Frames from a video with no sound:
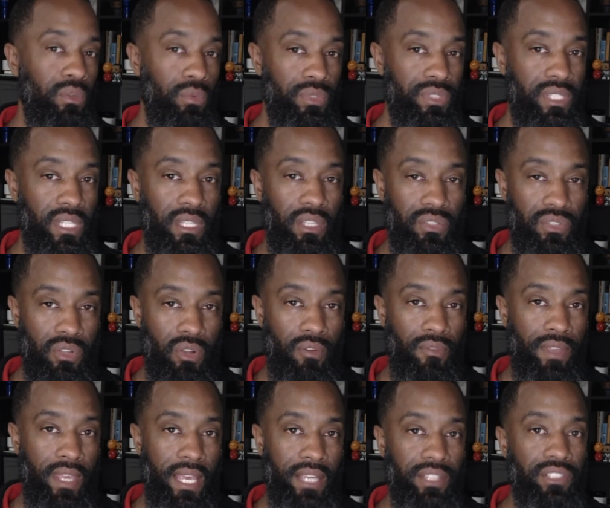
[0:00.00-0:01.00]
it will send those
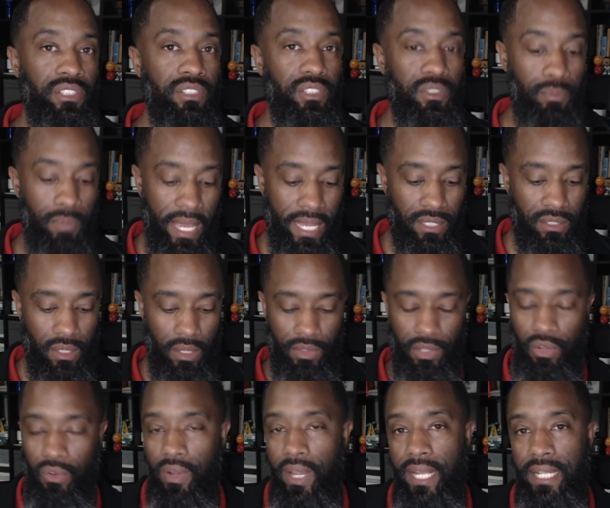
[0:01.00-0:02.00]
notifications based on
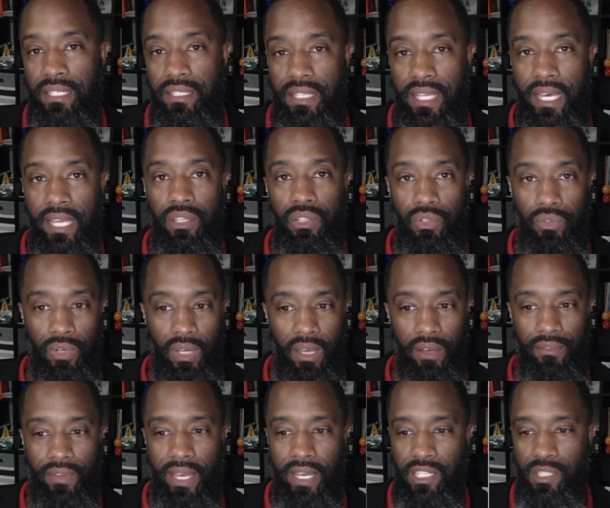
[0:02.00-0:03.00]
the grades that you
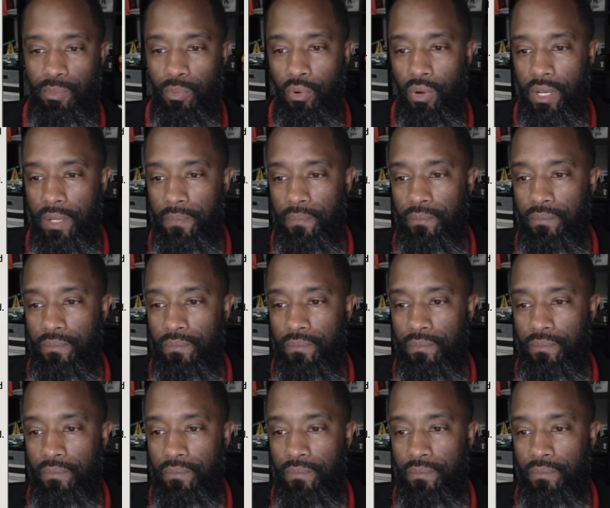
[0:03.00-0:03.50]
have exported.